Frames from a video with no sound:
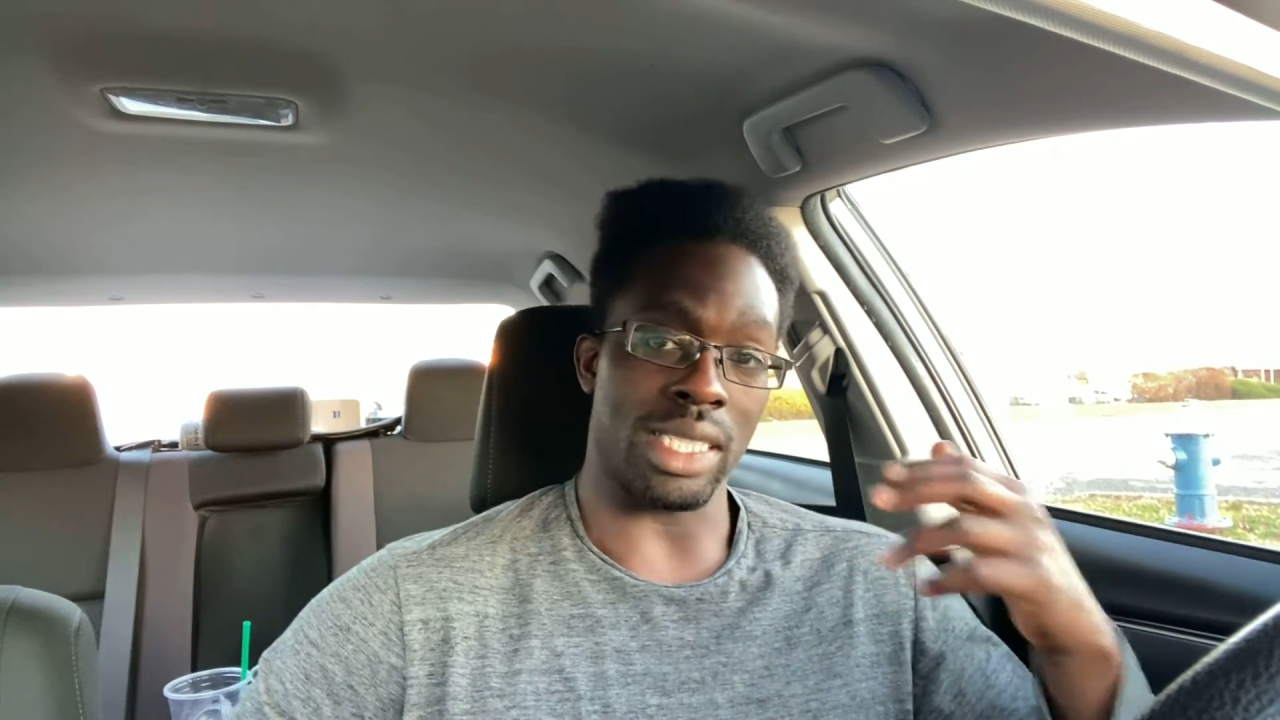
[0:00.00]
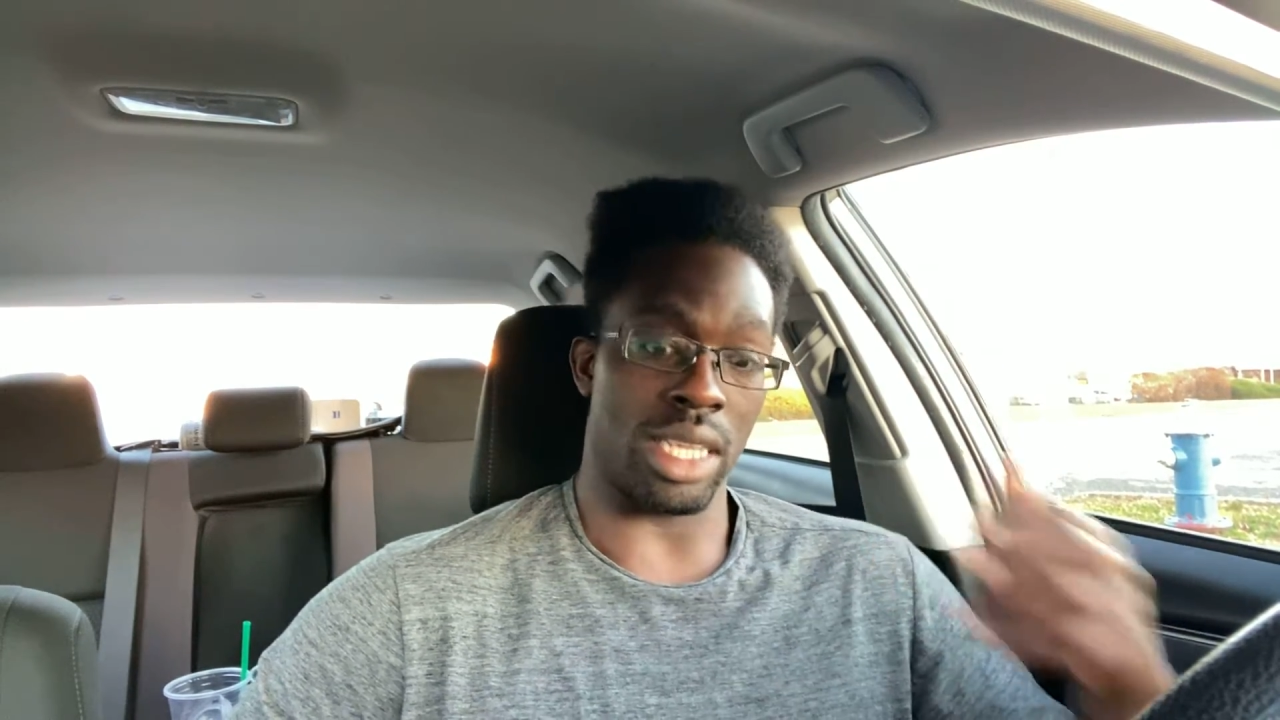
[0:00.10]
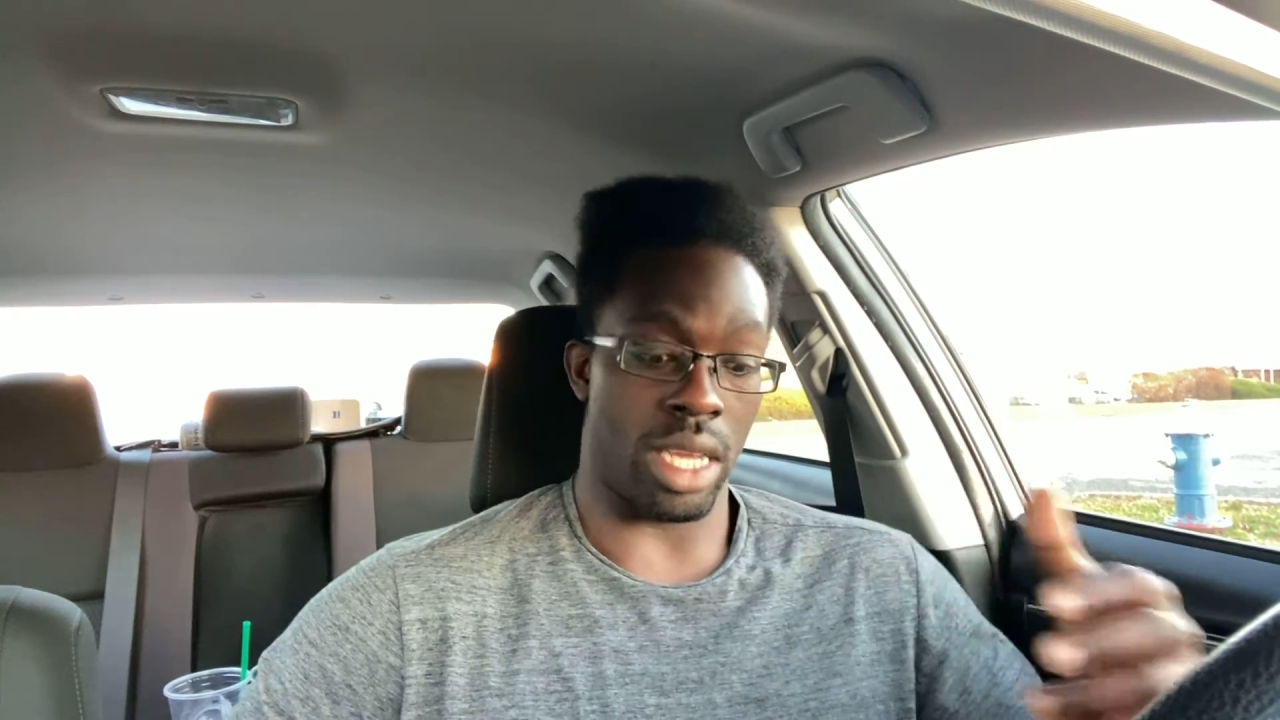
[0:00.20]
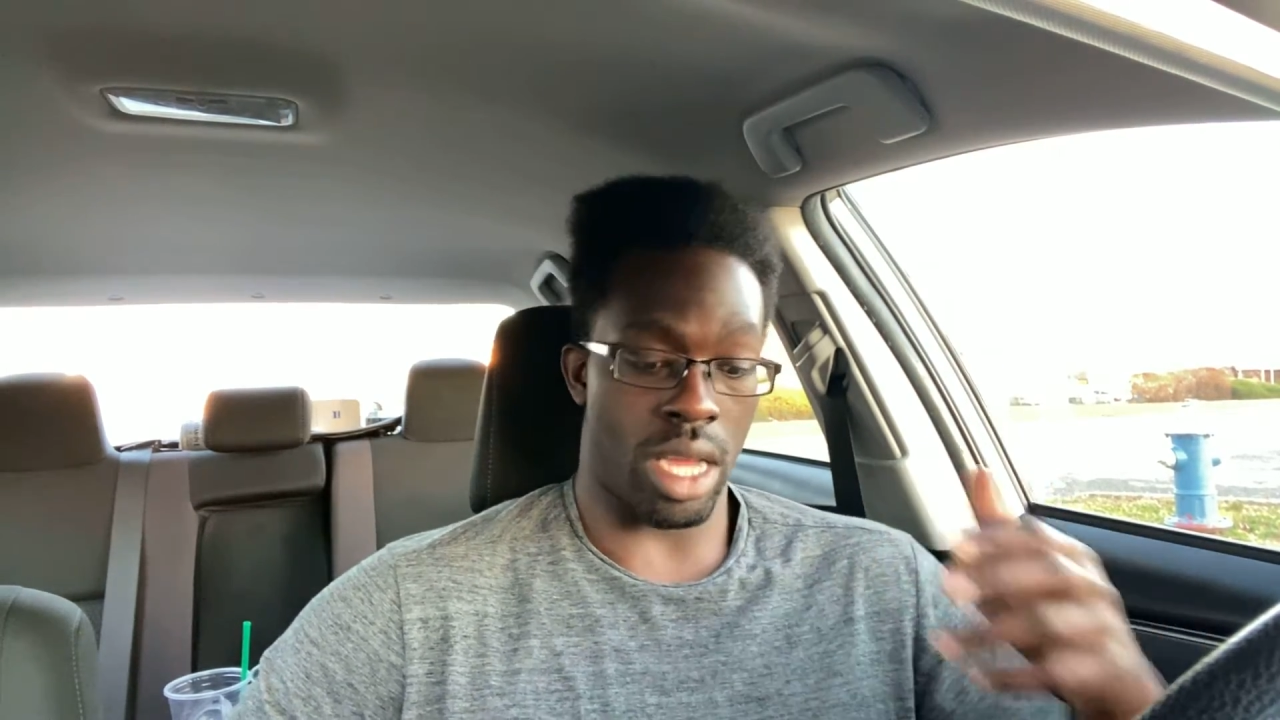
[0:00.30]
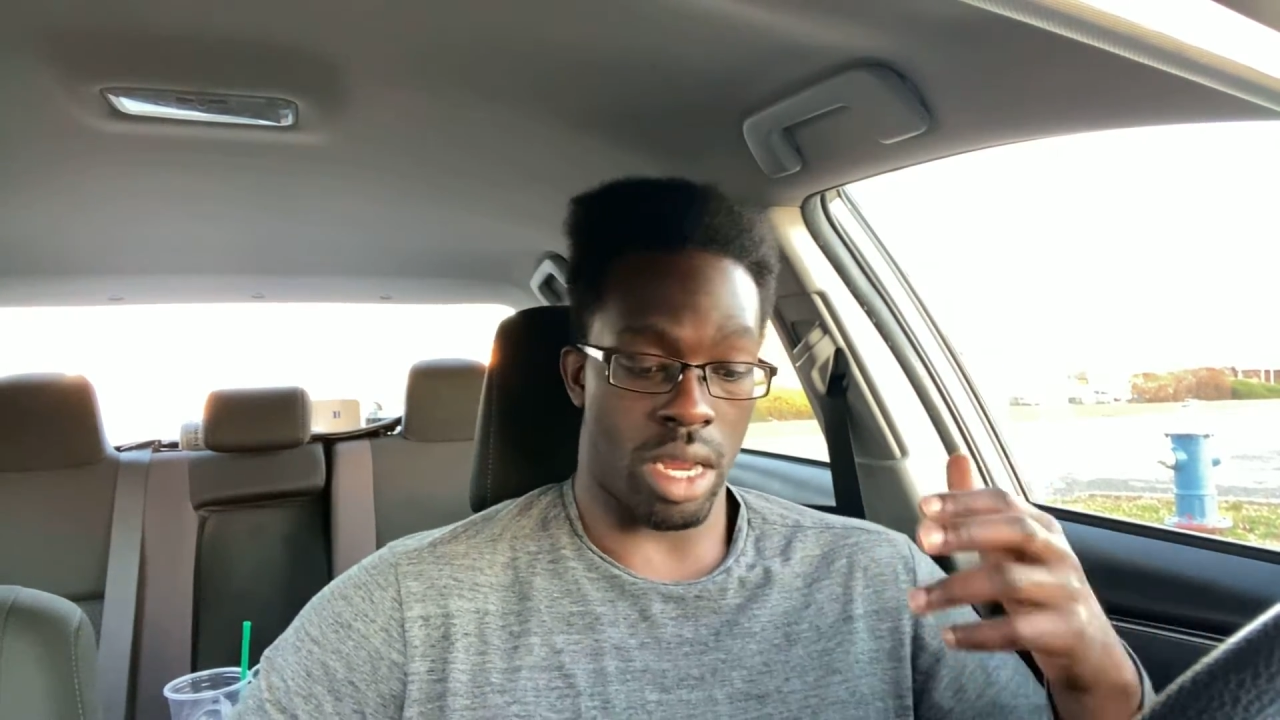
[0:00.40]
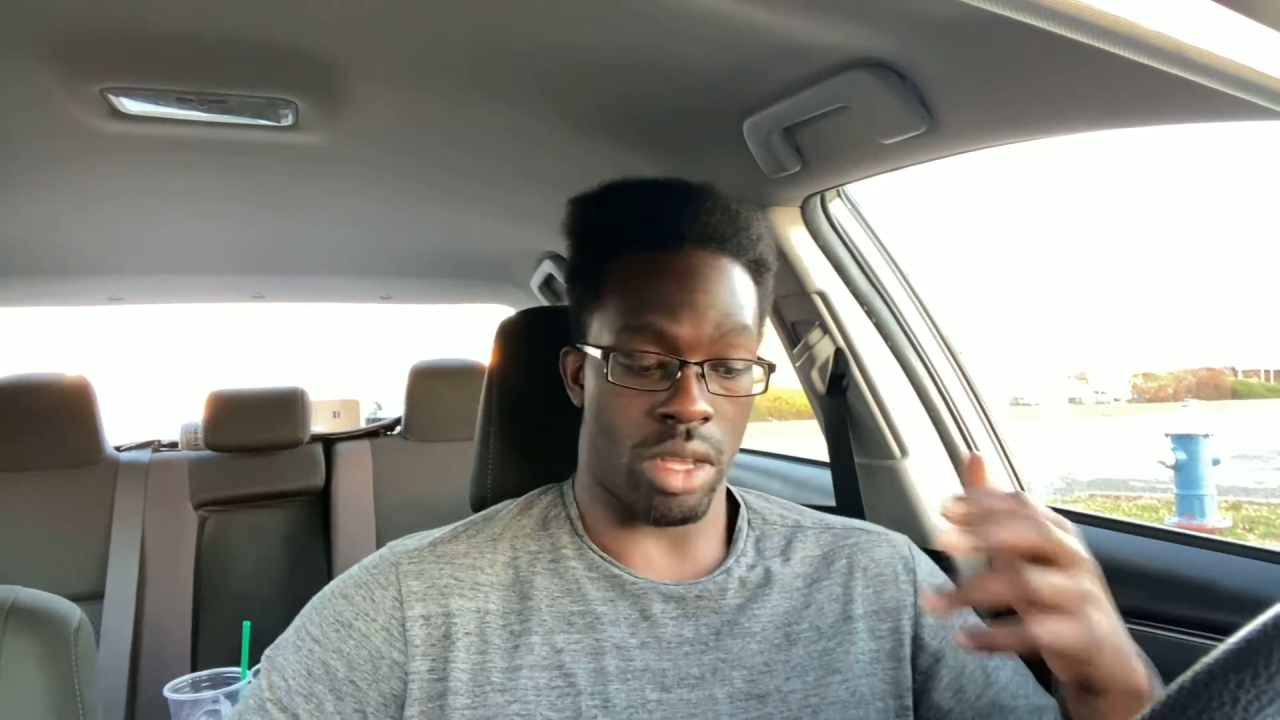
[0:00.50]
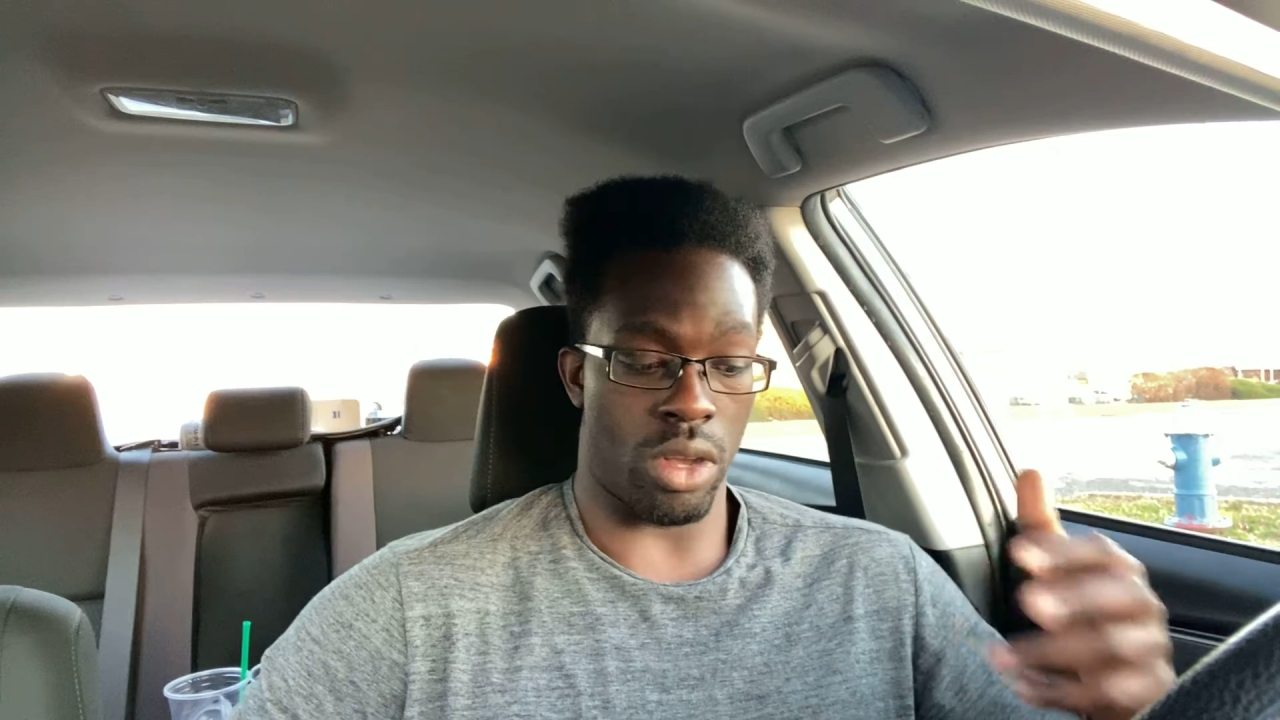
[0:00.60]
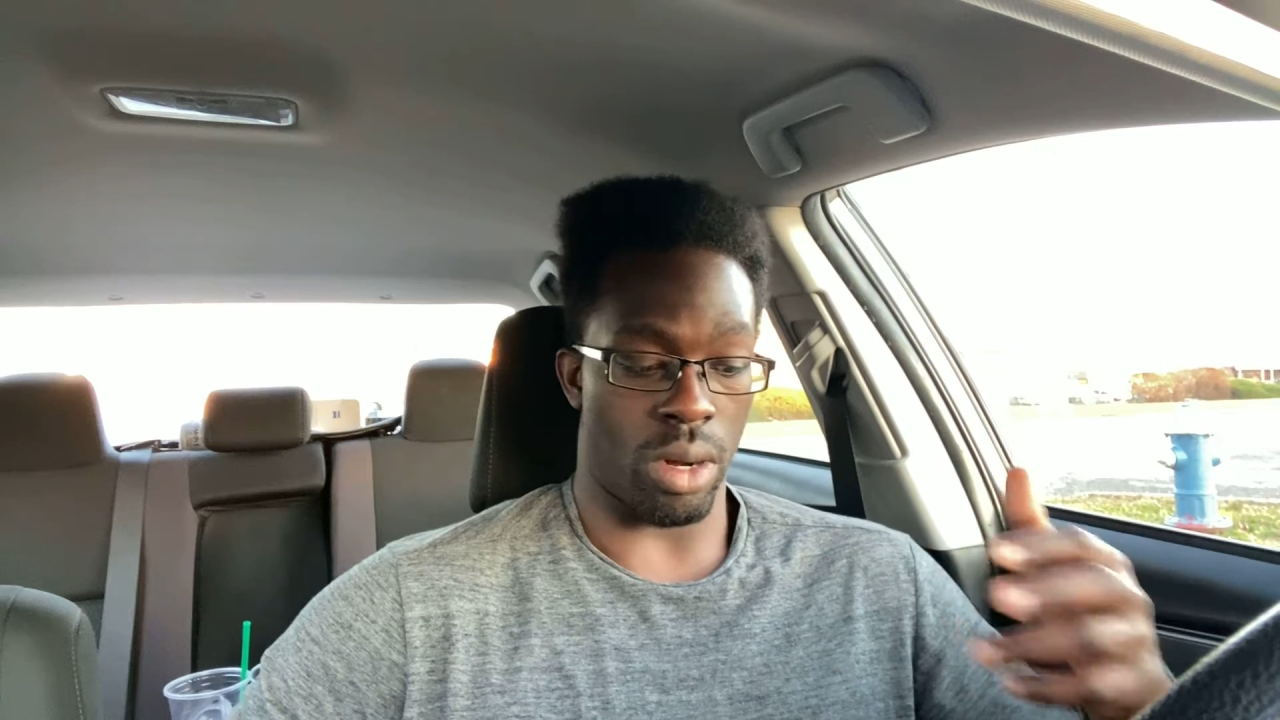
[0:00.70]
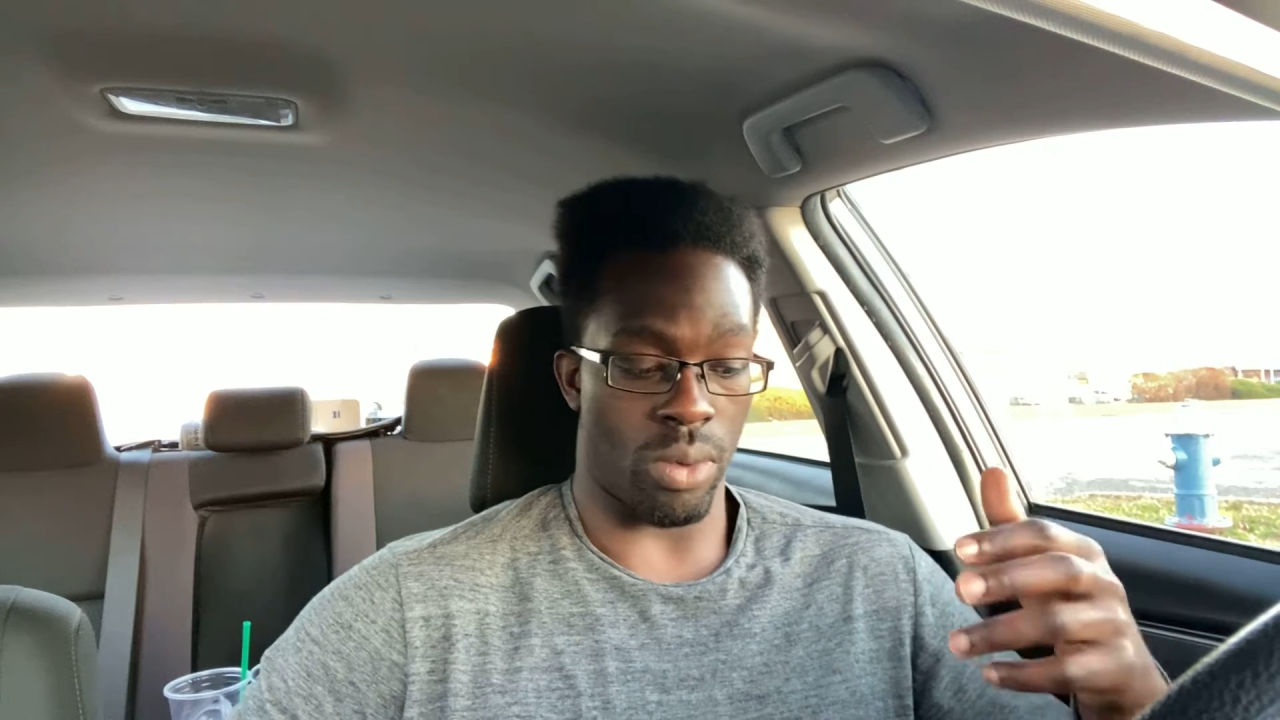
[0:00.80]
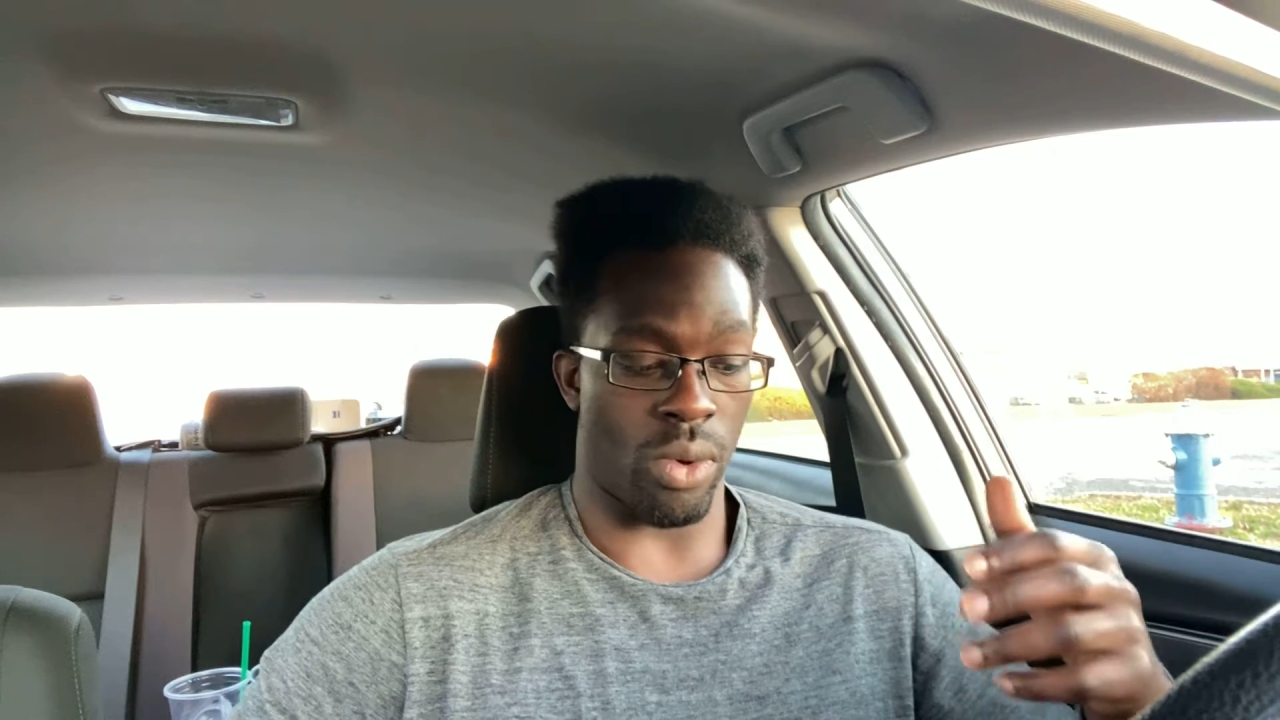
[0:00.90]

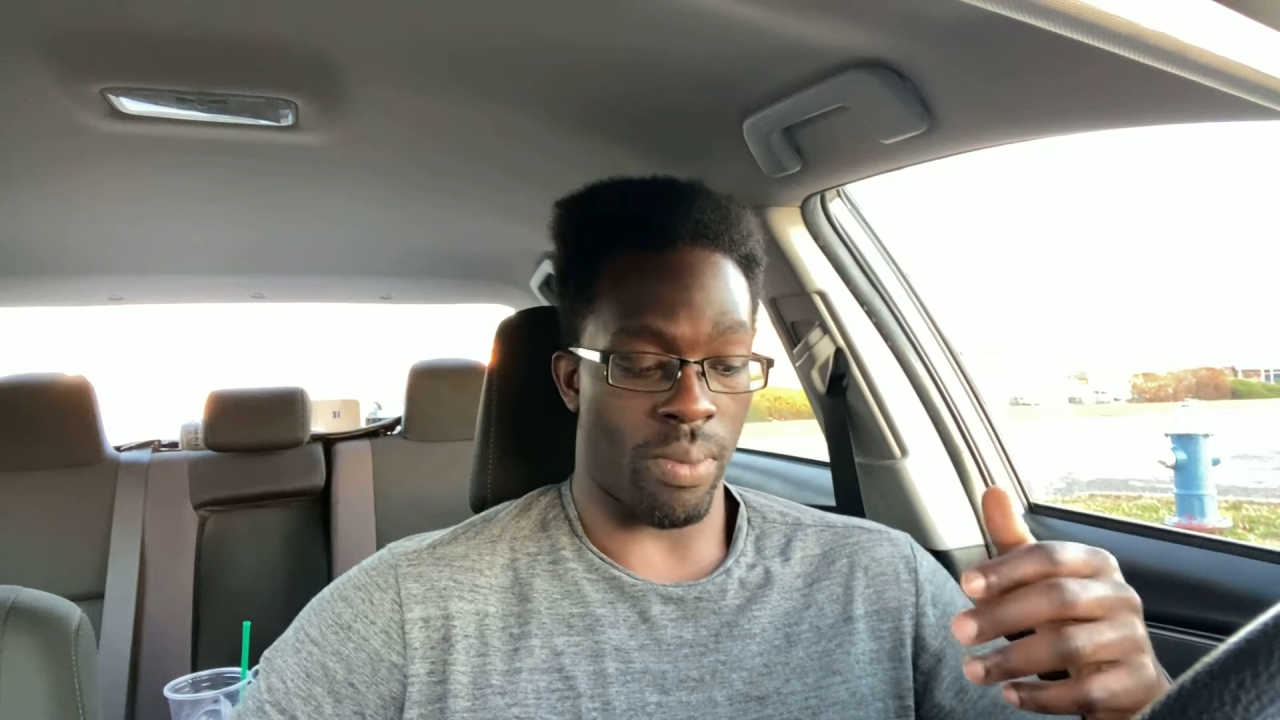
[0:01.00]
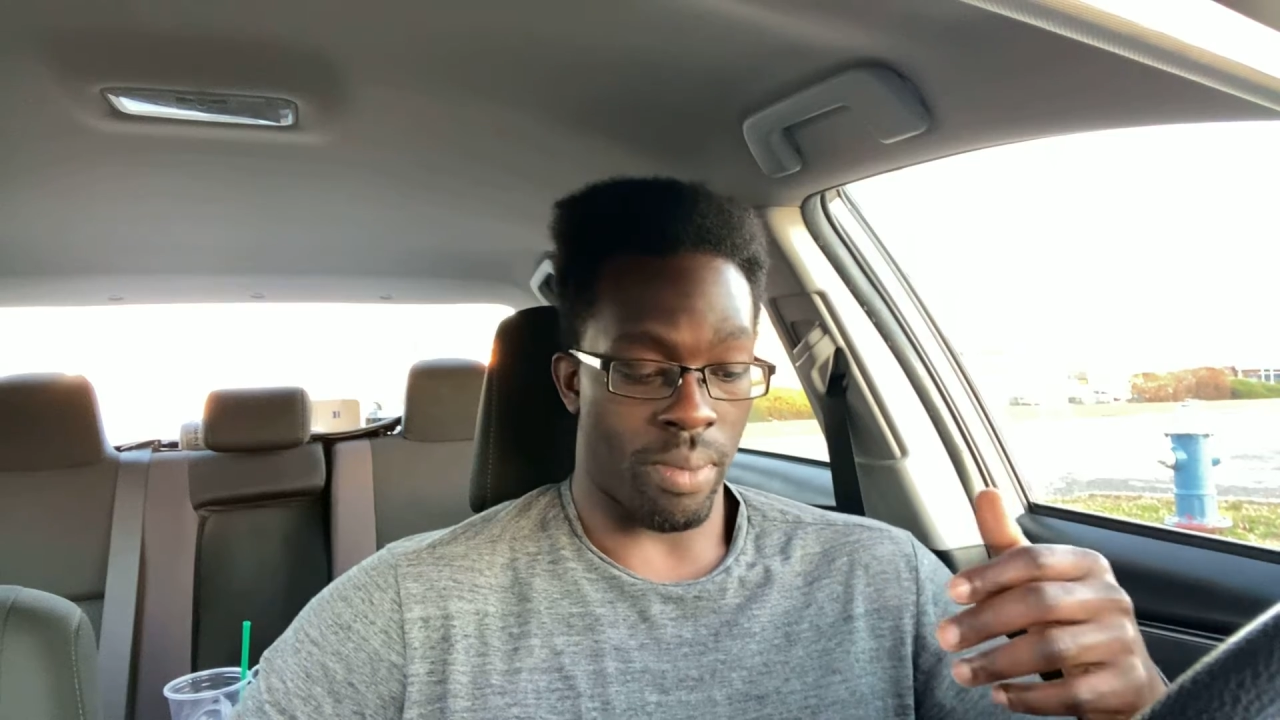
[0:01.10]
incurable.